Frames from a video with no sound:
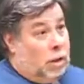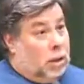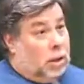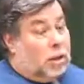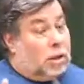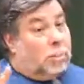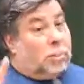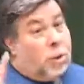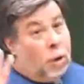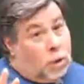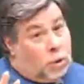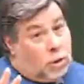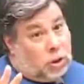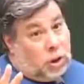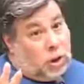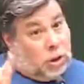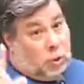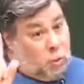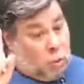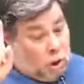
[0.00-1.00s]

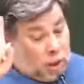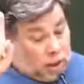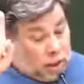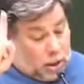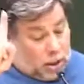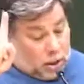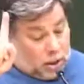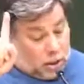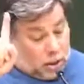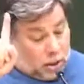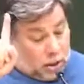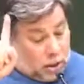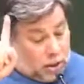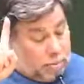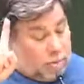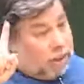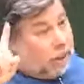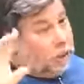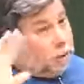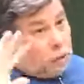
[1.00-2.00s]
supposedly one year.
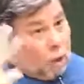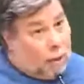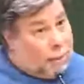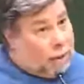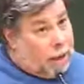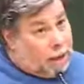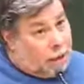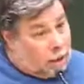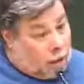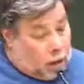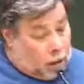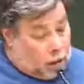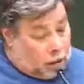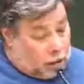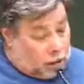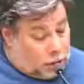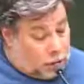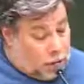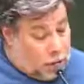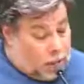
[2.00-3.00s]
Didn't drop out of
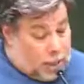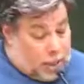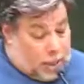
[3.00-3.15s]
college.